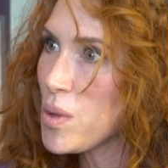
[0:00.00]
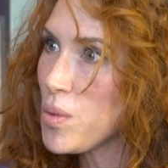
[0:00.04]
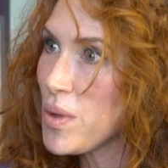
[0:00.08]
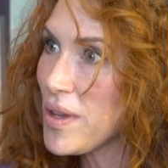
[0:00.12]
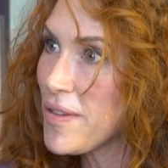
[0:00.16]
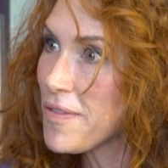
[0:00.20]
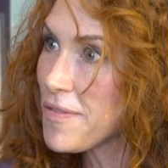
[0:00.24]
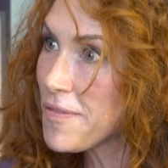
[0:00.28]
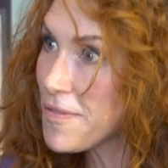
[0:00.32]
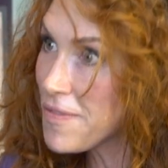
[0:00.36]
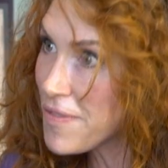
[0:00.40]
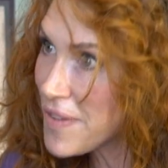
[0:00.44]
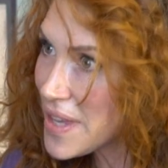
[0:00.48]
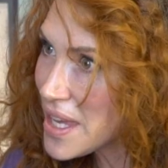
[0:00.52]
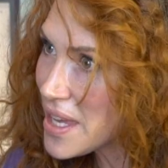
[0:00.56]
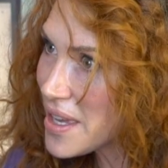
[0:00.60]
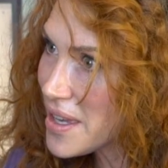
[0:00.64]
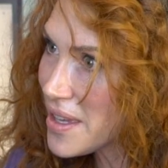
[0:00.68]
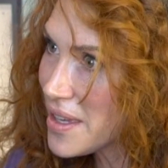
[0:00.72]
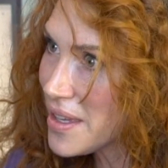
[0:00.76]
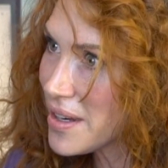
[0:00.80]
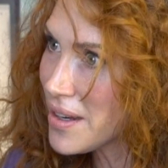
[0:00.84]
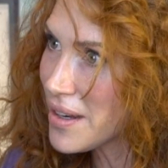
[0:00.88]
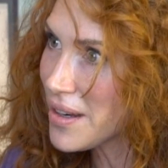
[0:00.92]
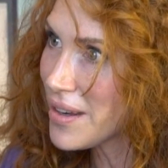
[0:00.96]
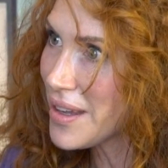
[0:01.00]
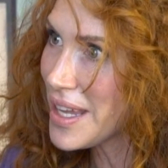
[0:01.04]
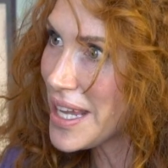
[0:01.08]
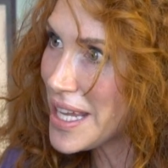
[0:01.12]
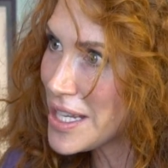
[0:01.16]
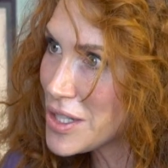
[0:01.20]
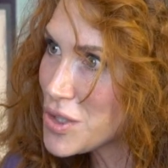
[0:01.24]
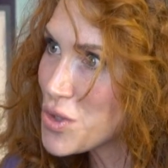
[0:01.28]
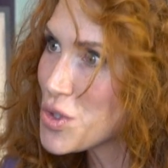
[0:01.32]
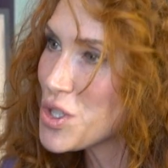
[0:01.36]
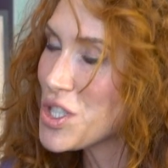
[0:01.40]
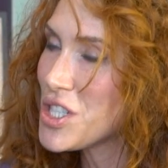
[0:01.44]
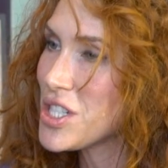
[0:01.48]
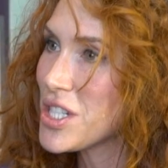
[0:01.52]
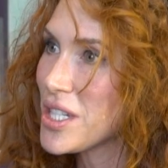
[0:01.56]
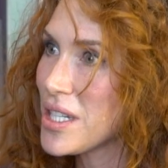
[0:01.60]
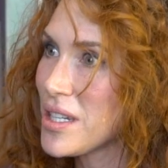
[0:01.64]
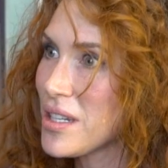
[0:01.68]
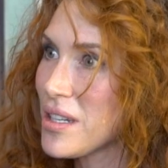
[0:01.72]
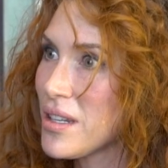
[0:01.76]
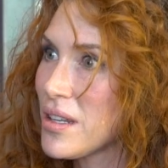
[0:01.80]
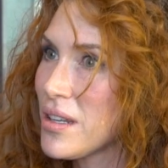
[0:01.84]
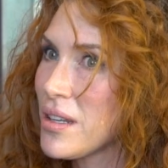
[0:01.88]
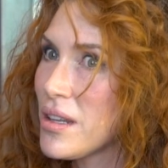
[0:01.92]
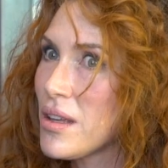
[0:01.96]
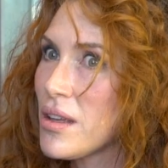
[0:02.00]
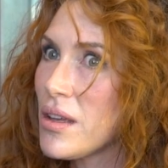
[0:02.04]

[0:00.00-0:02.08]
we fear estrogen